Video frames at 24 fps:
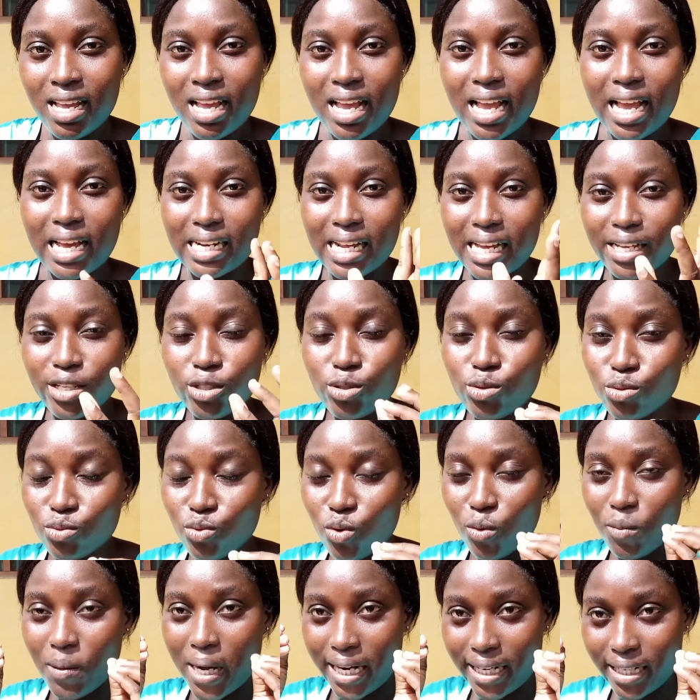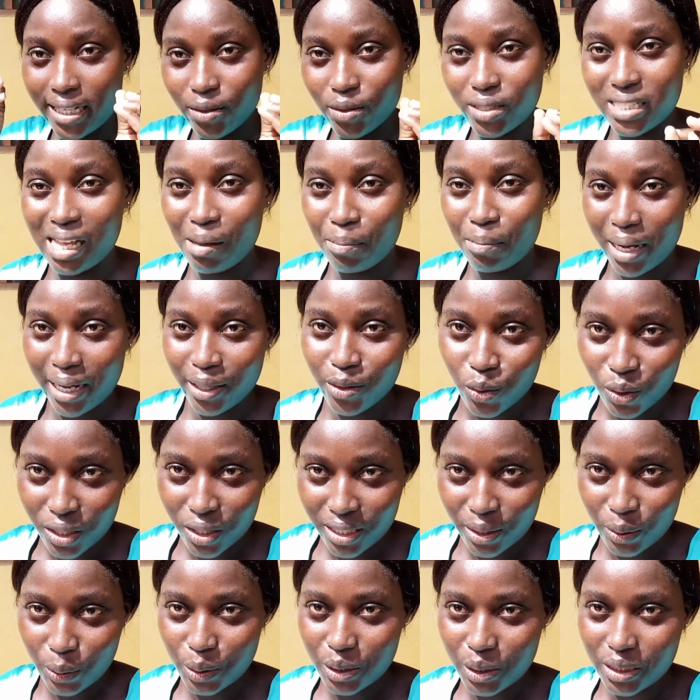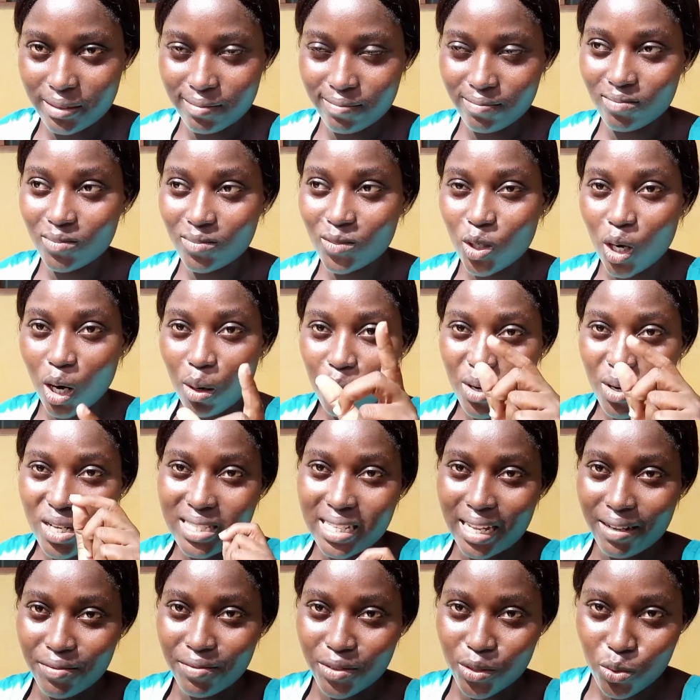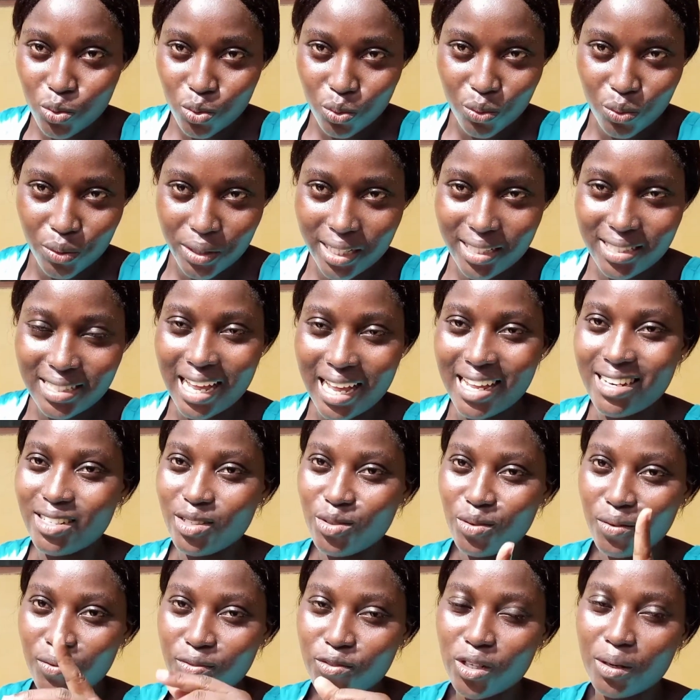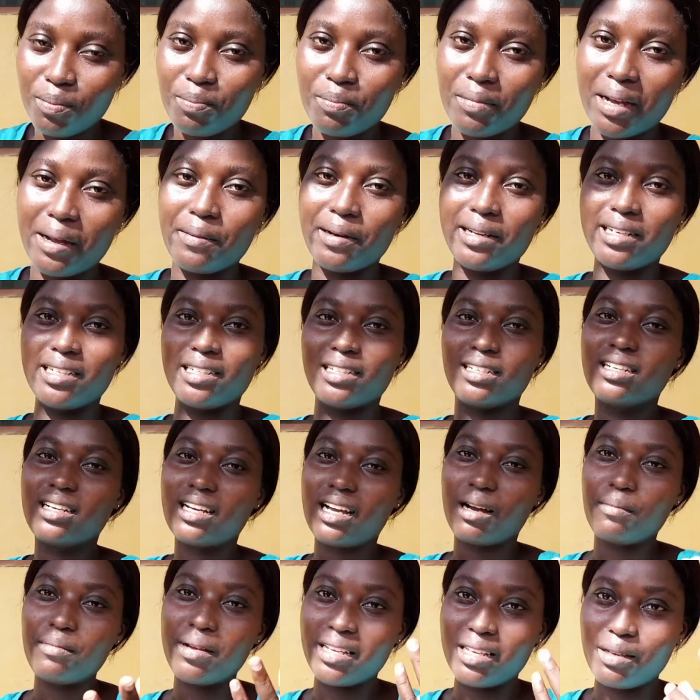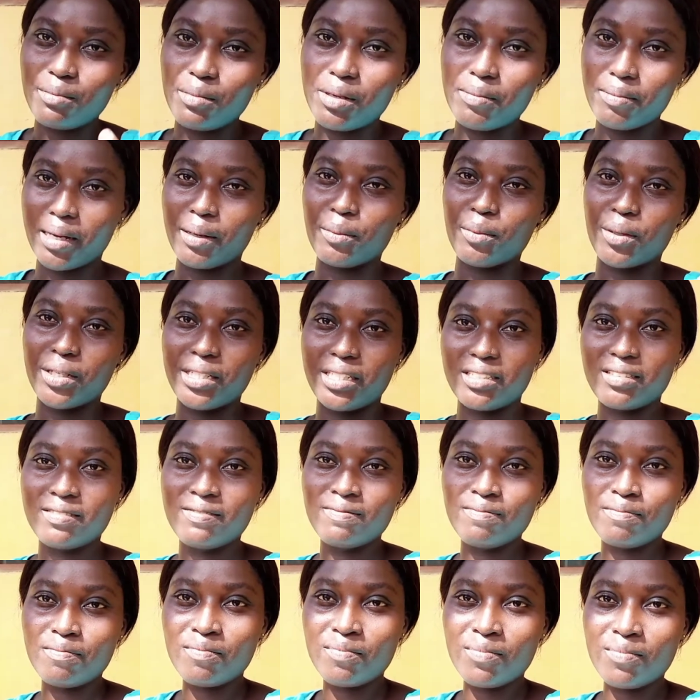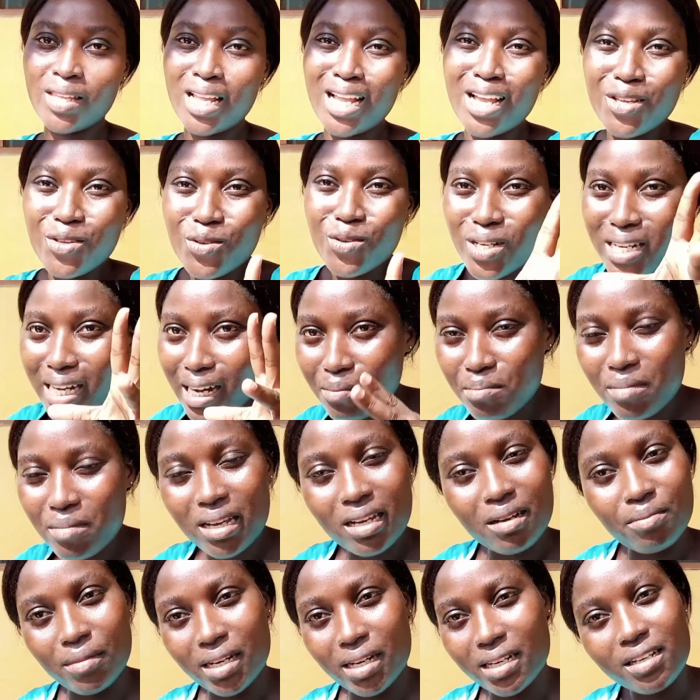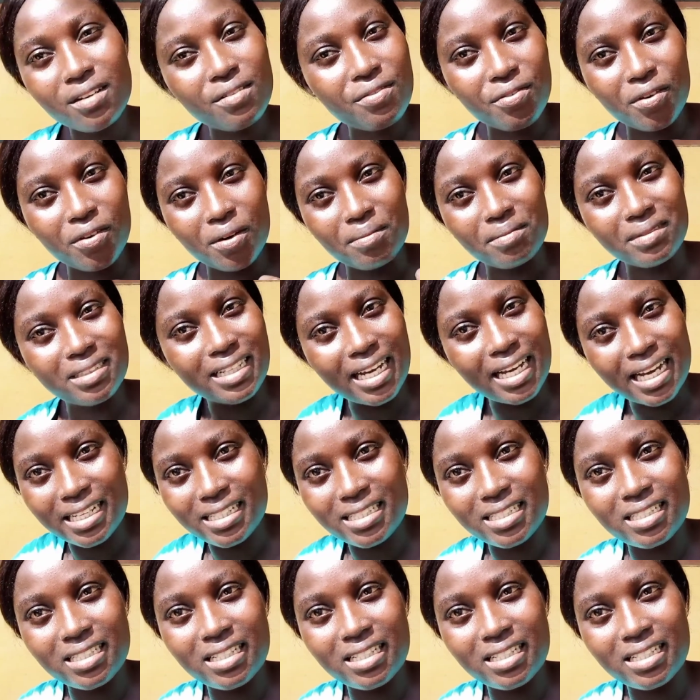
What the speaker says: And I used to do my nails and my toenails almost every 2 weeks. And you've chopped my money. Come and give me my money. You can make money from that.